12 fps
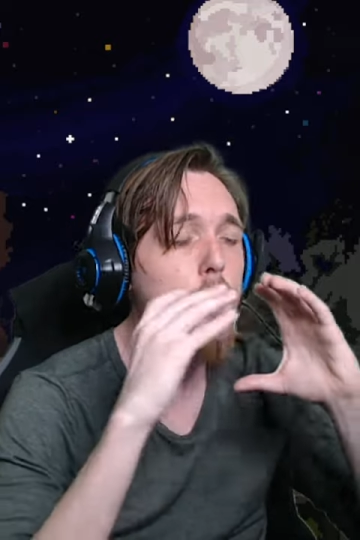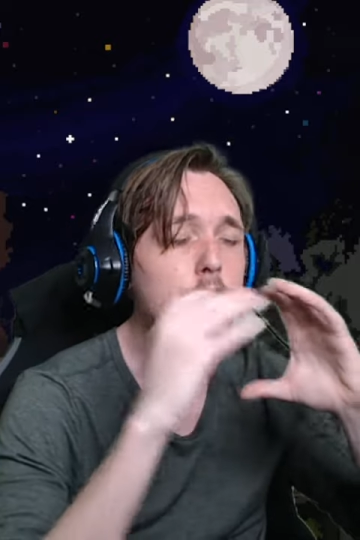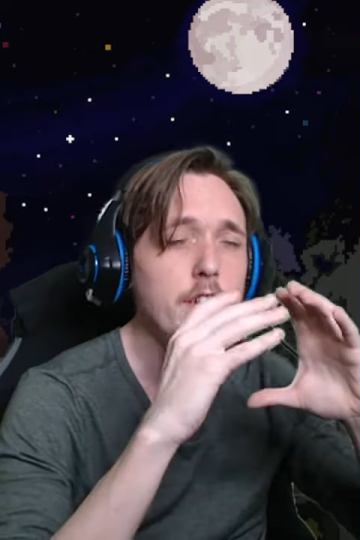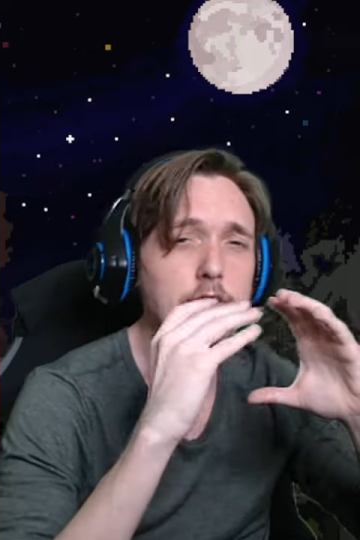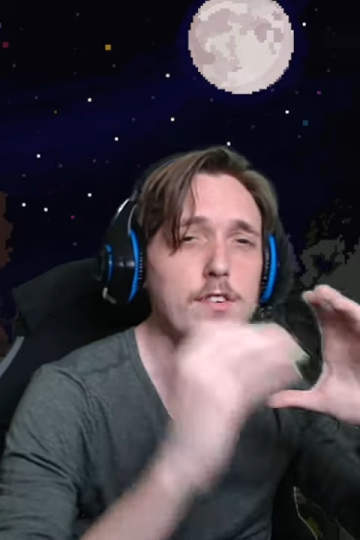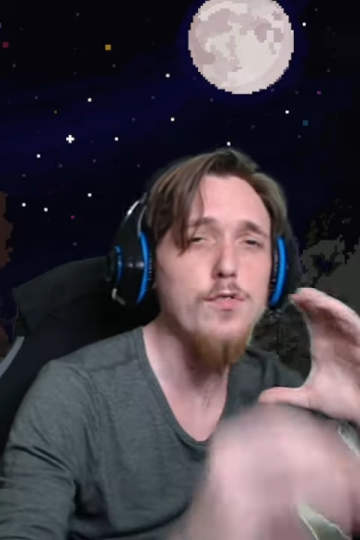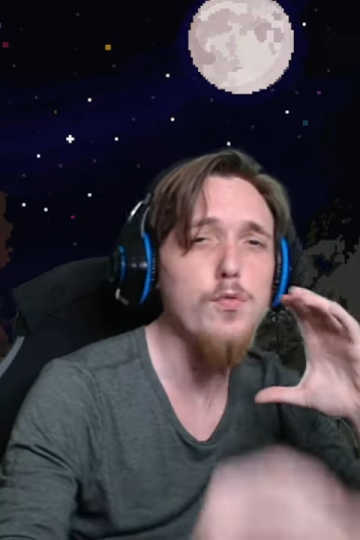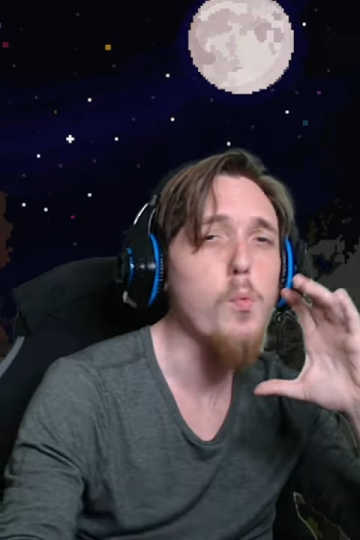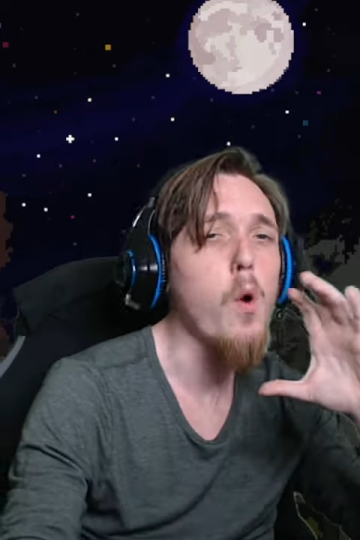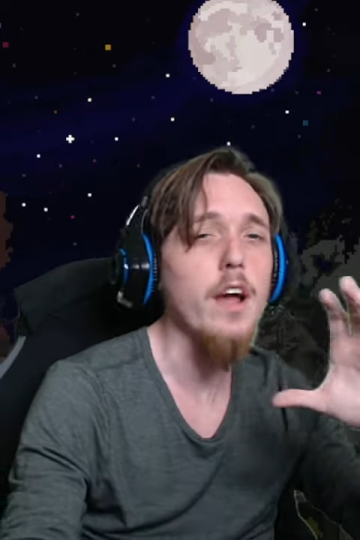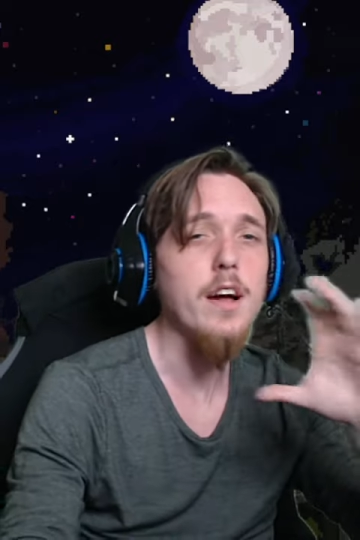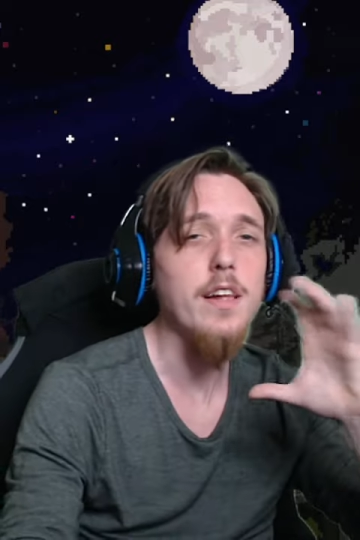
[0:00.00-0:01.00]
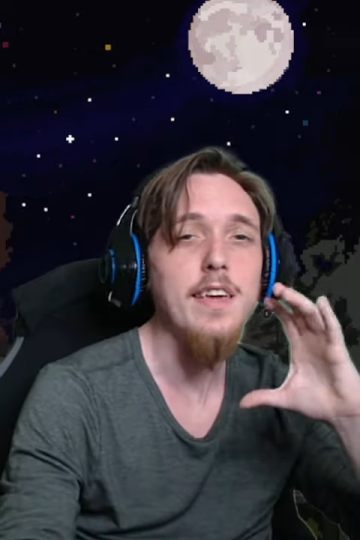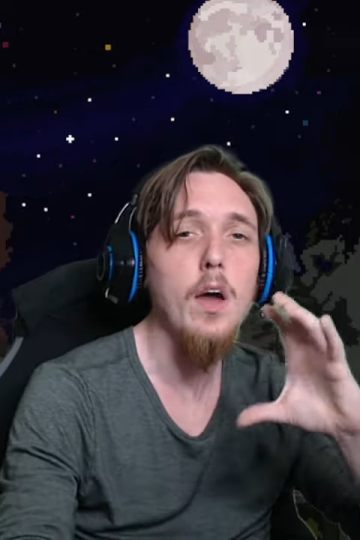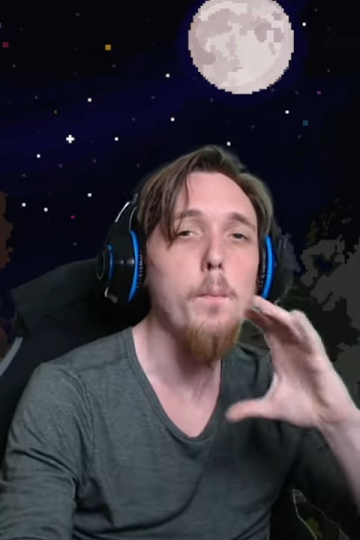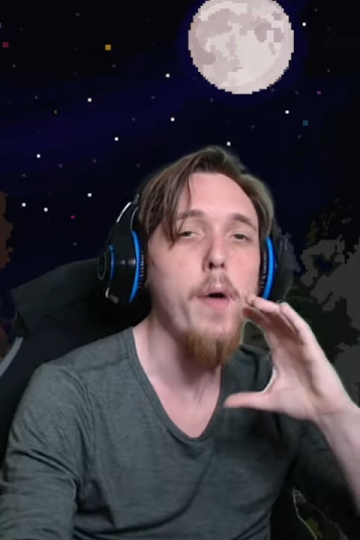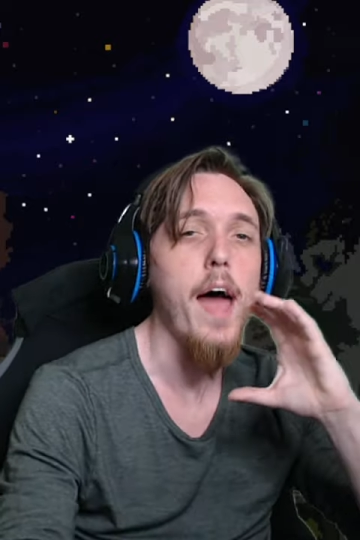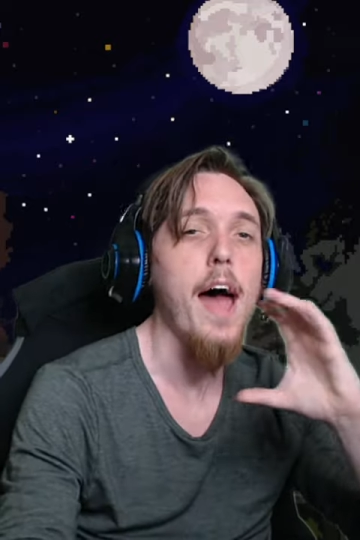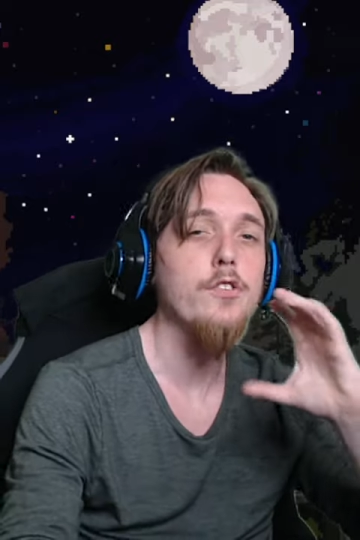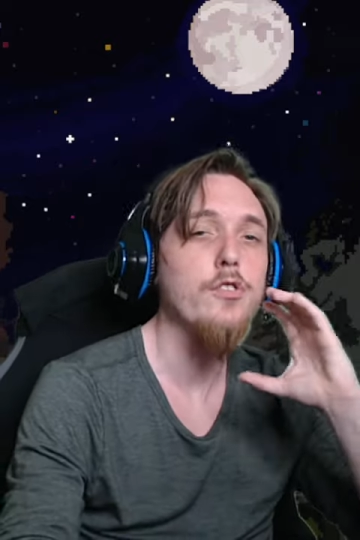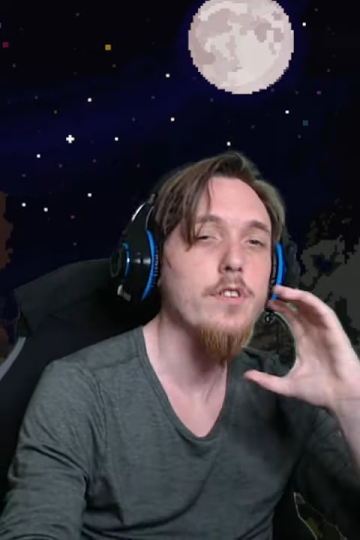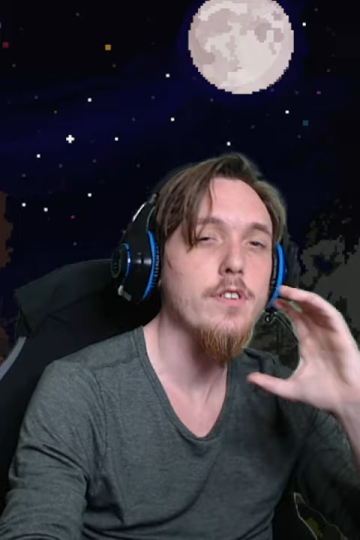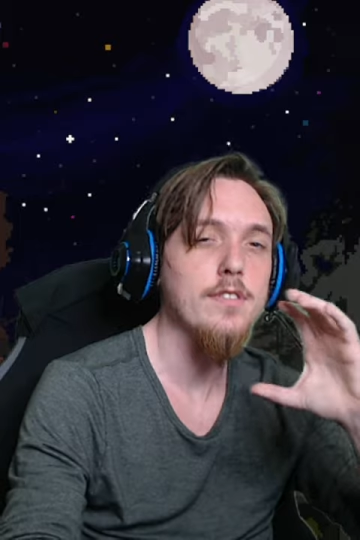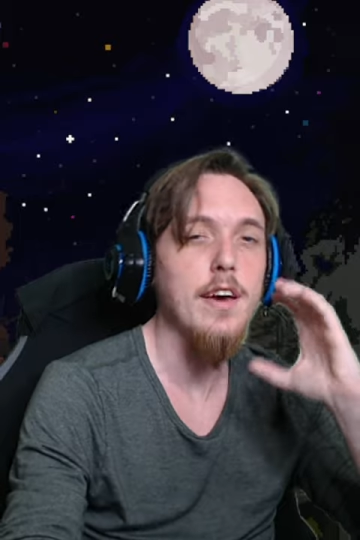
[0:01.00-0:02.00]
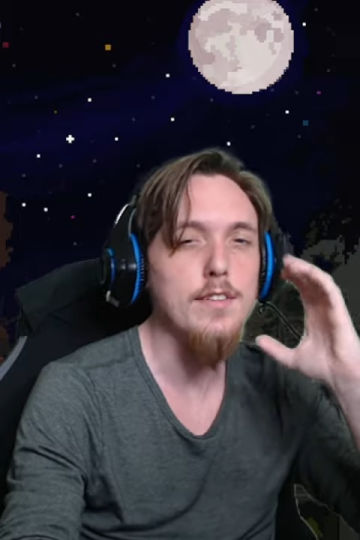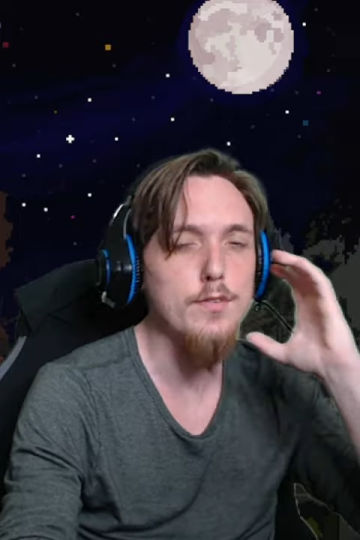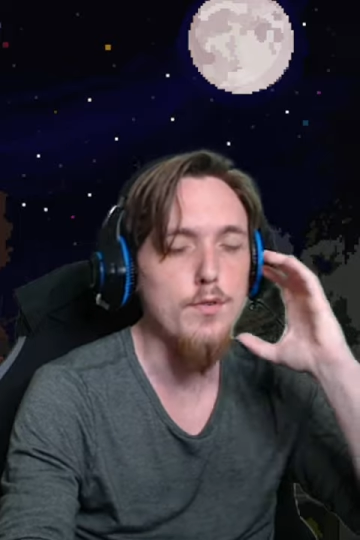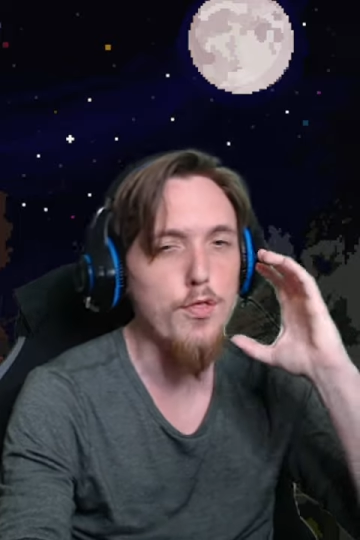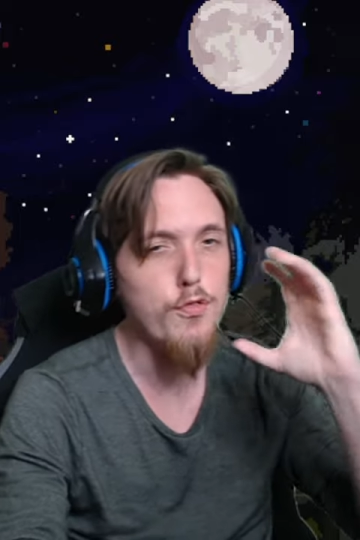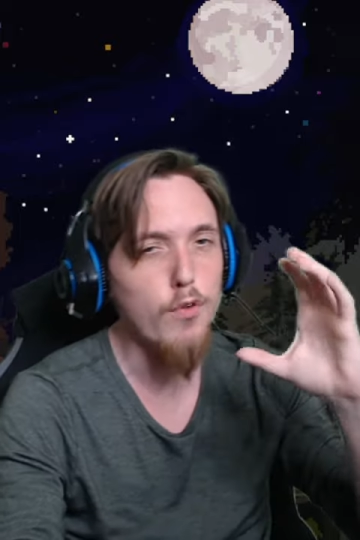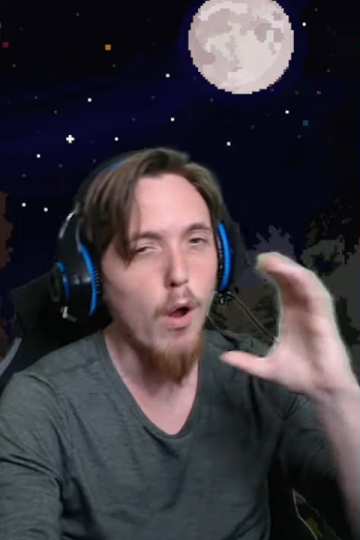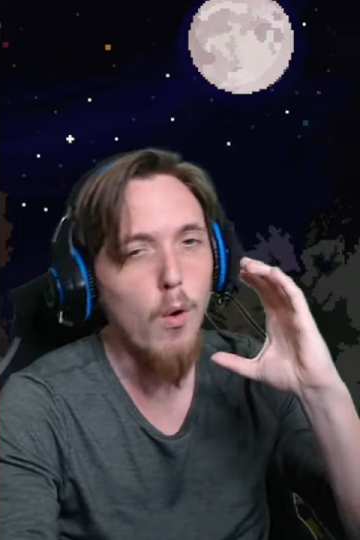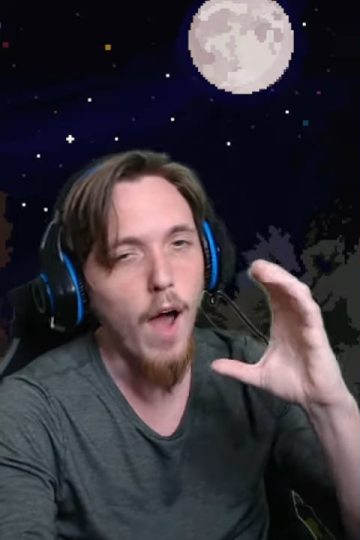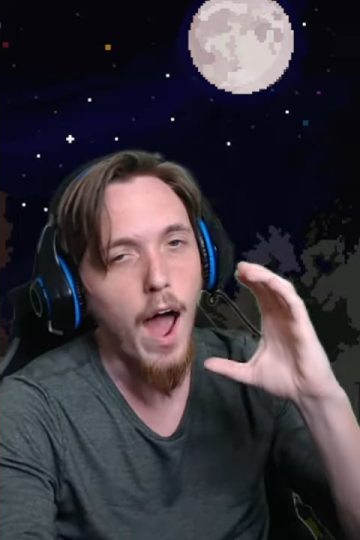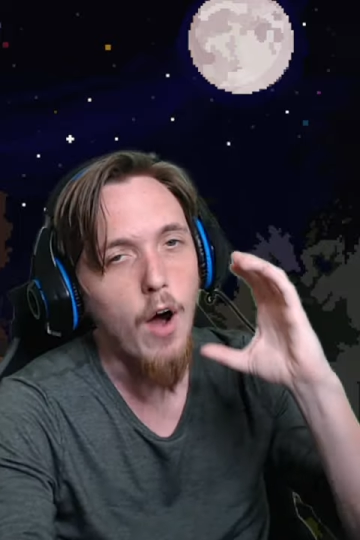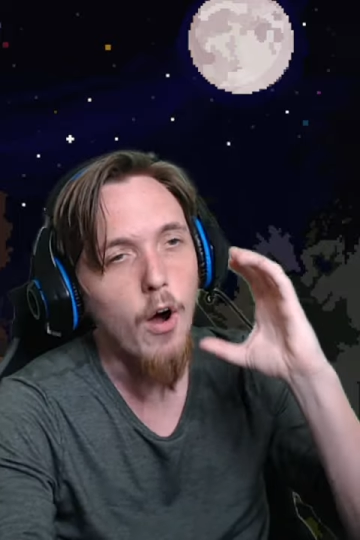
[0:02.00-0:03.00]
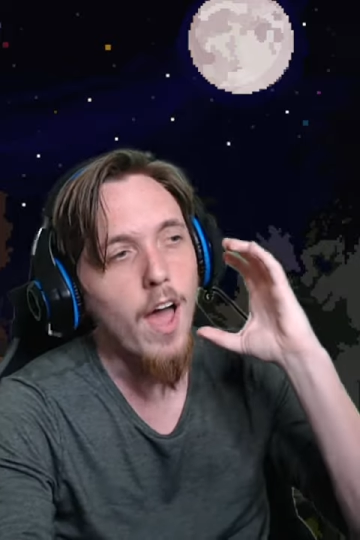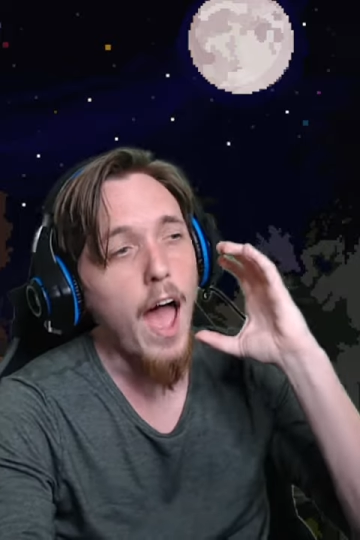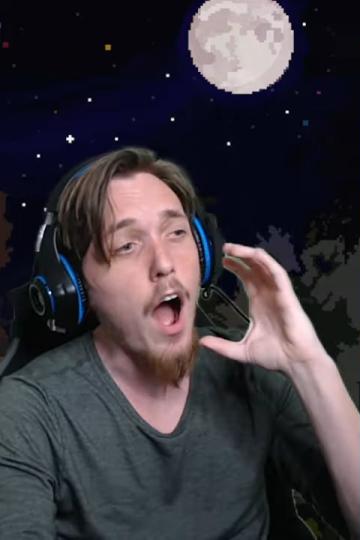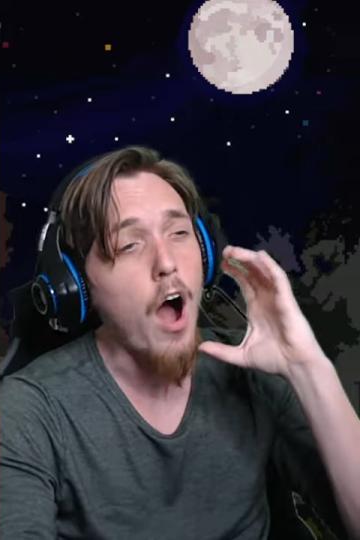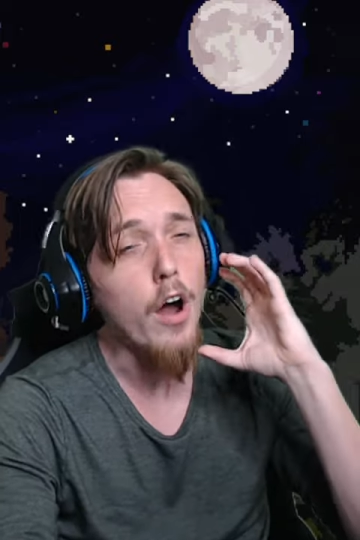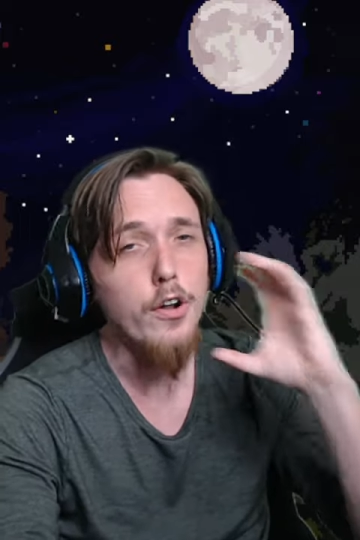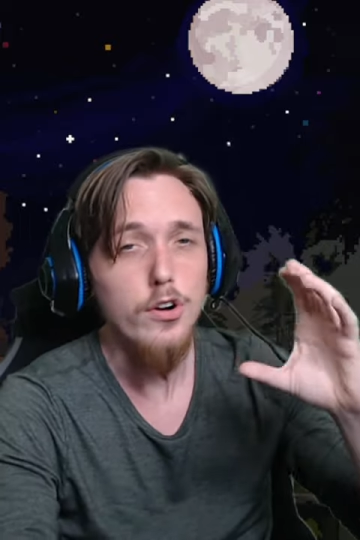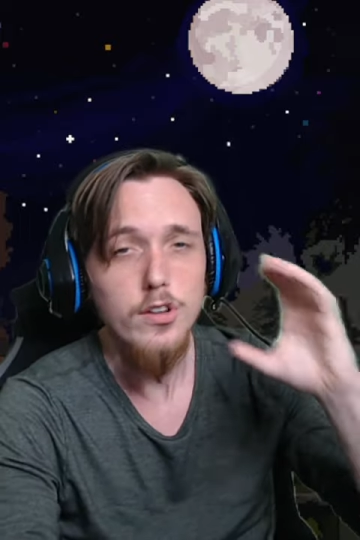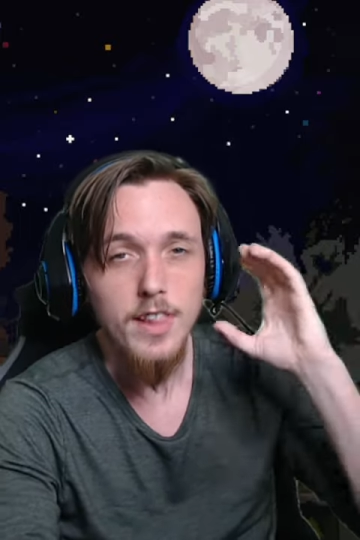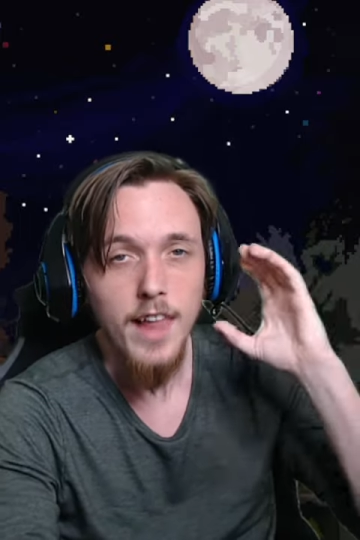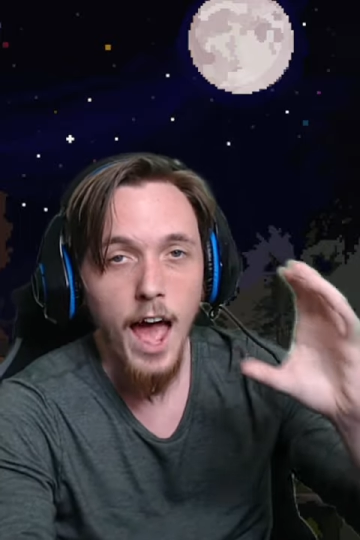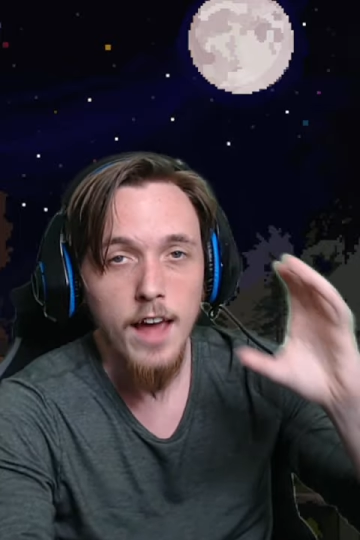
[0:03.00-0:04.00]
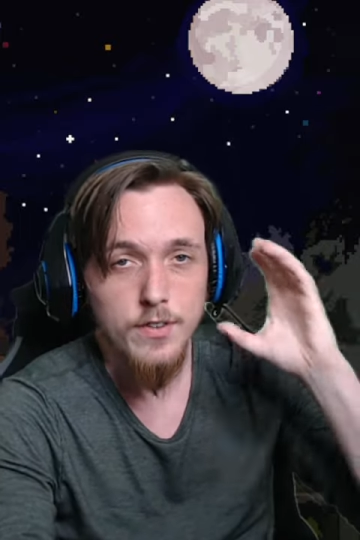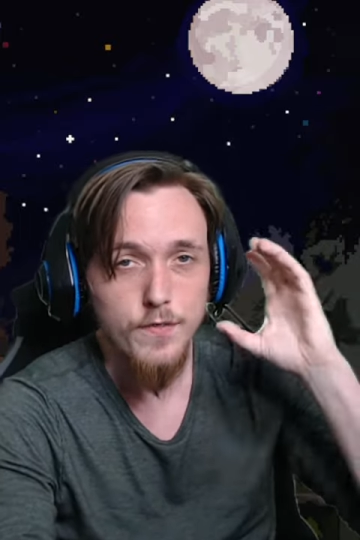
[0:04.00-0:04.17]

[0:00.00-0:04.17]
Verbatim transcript: this is what Cleopatra decides to throw out on her last